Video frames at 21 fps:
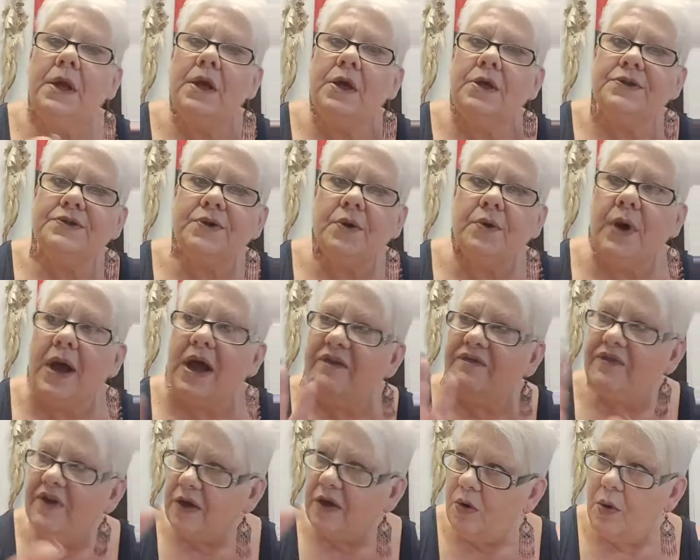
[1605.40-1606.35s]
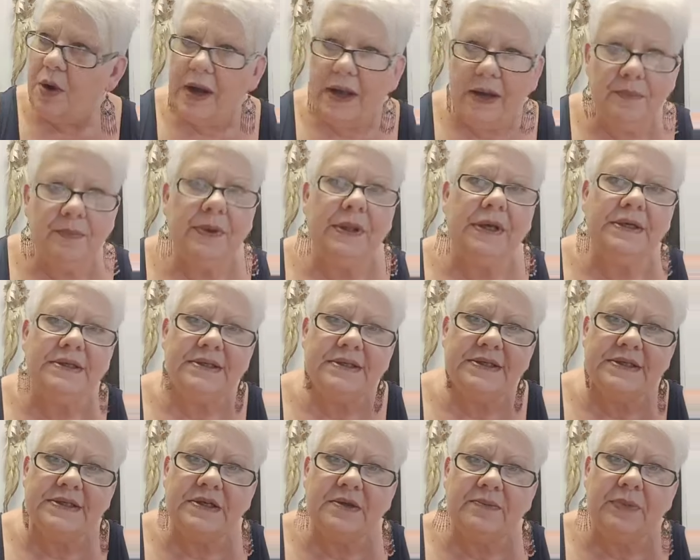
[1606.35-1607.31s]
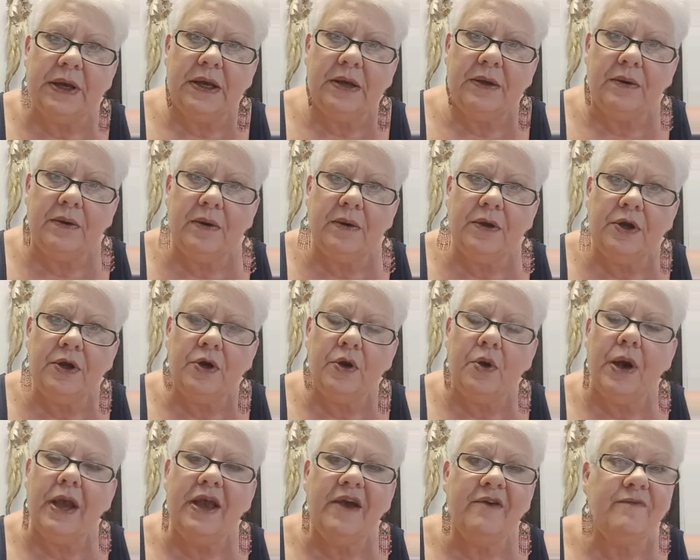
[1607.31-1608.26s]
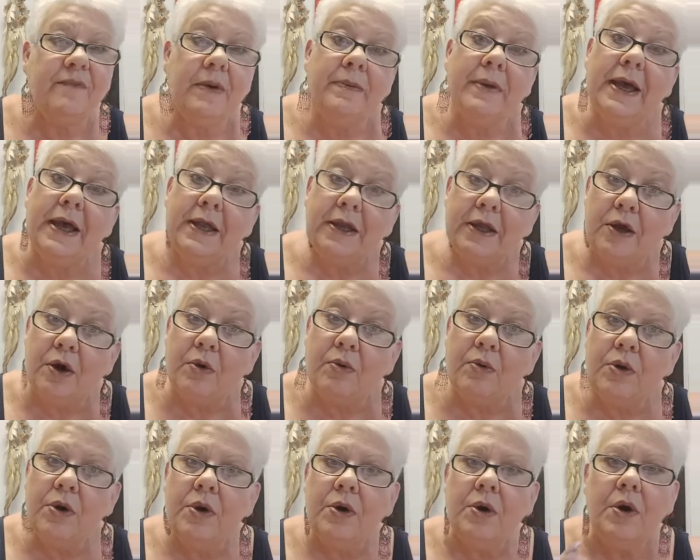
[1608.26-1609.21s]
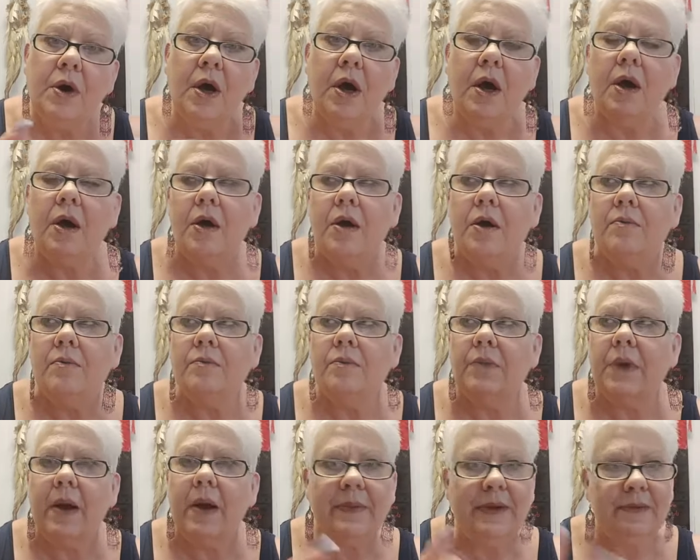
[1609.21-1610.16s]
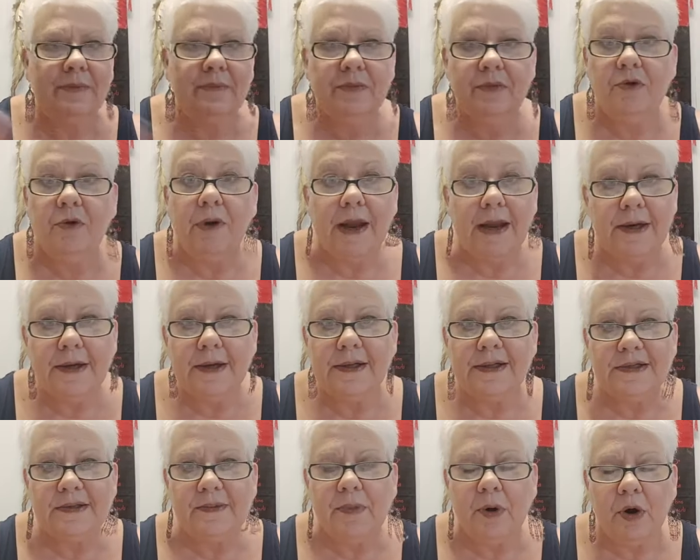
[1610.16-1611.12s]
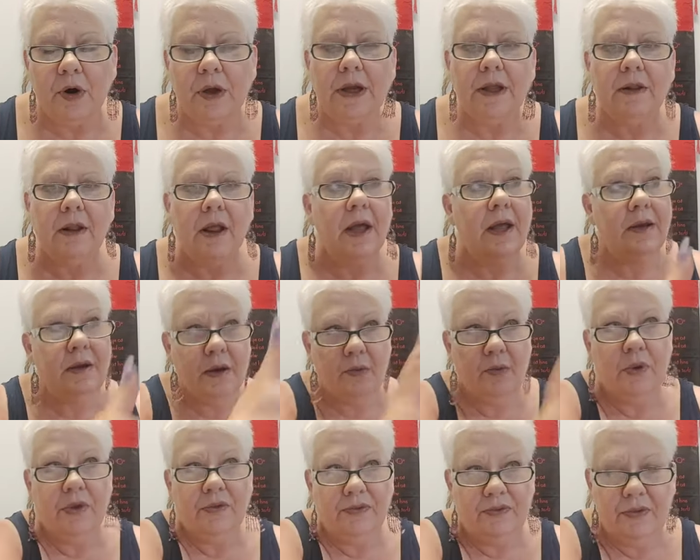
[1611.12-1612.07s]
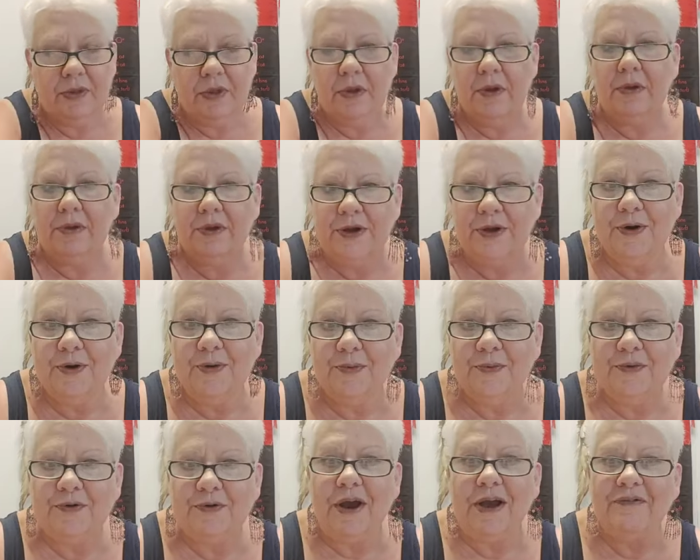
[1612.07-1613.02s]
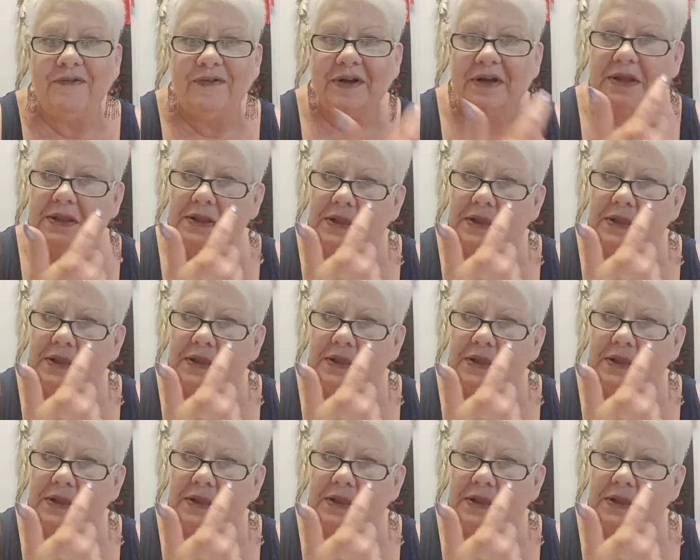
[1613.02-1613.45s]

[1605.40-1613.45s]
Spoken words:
So I find quiet places to be. I have my patio. Granted, it's a parking lot with, traffic and